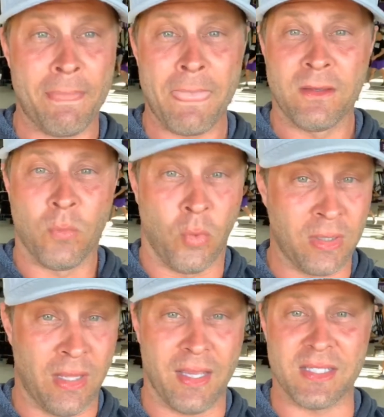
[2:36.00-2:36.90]
One
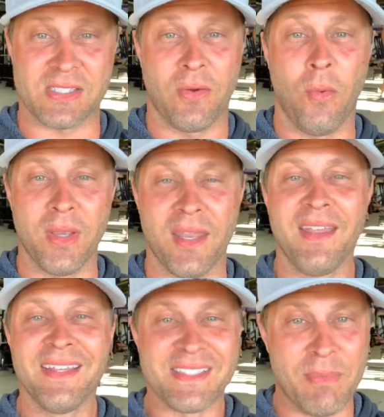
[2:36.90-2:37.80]
leg is going
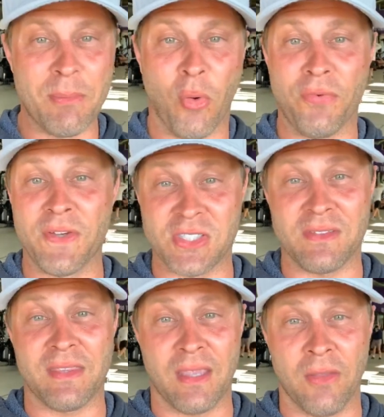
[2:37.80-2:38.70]
to be more efficient
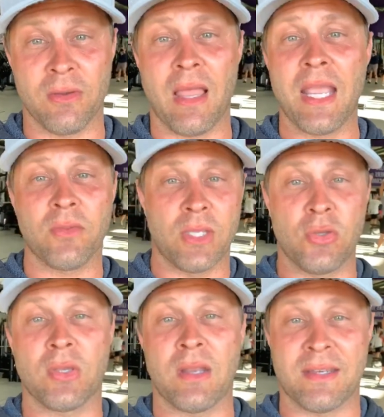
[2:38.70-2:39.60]
than the other likely, and you
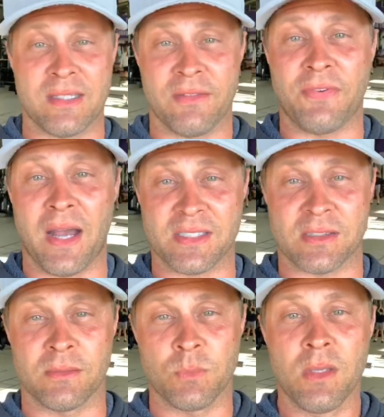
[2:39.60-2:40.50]
can identify
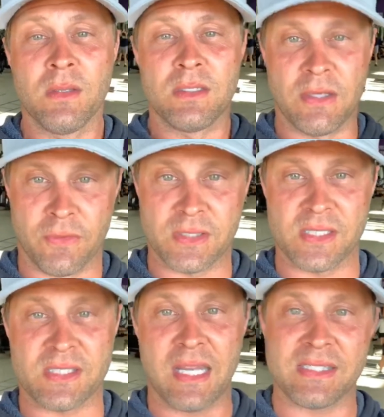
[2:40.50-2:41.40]
some
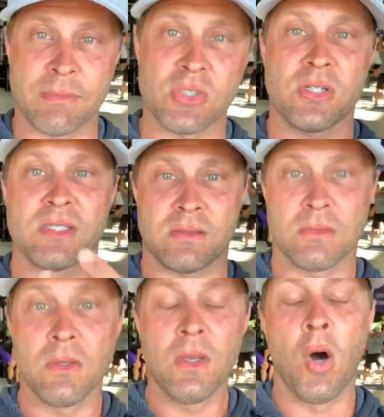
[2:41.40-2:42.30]
differences and asymmetries and
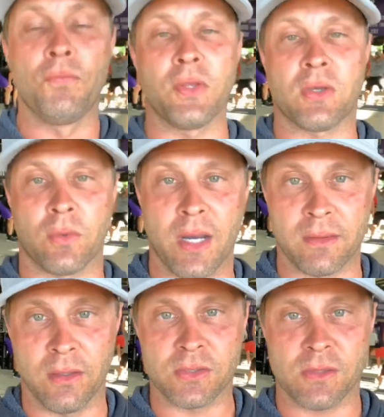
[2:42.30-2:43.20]
hopefully correct
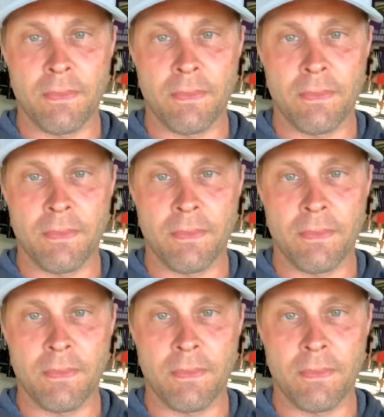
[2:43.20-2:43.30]
those.